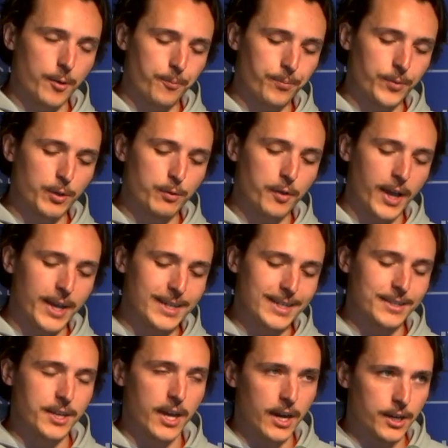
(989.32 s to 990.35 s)
define a
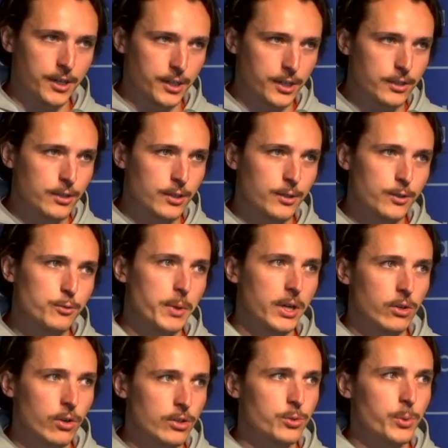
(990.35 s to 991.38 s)
target smart
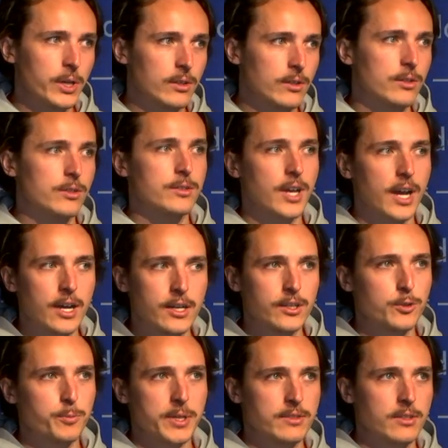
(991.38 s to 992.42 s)
contract, and this target
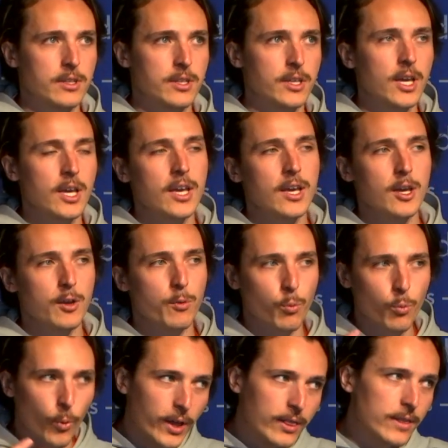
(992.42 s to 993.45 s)
is basically,
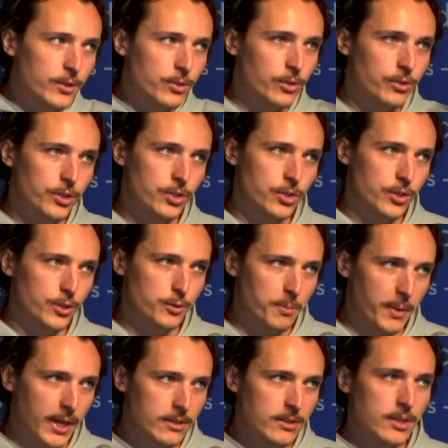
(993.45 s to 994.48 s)
when this condition is
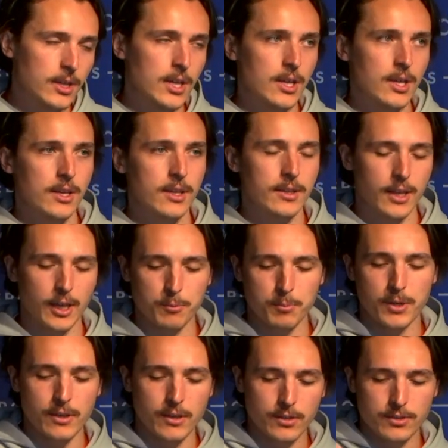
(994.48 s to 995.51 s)
met, then
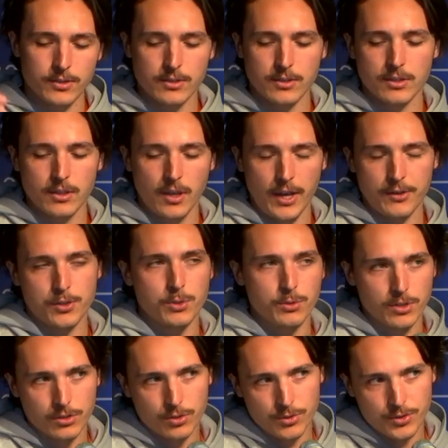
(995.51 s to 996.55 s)
please execute
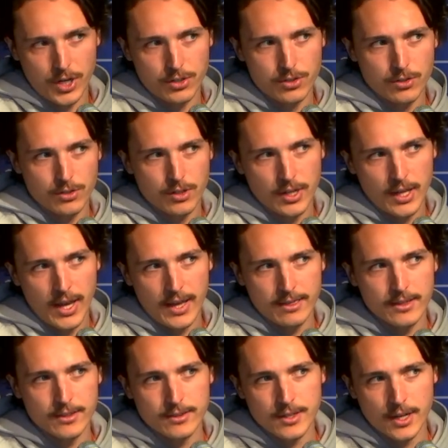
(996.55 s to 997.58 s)
the transaction at
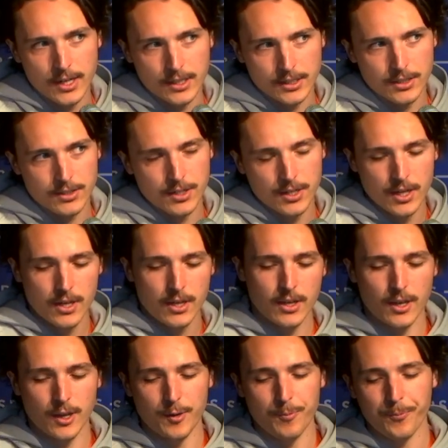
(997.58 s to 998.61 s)
this target,
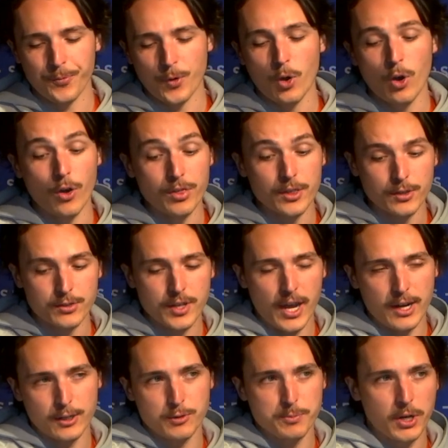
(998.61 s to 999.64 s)
or on this
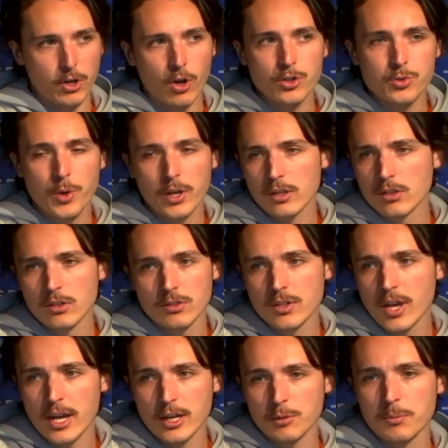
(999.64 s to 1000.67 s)
target smart contract, and this
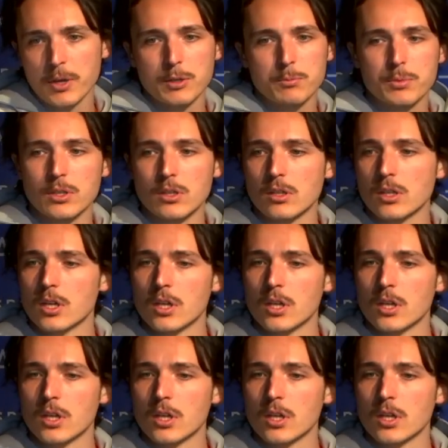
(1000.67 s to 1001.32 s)
target might be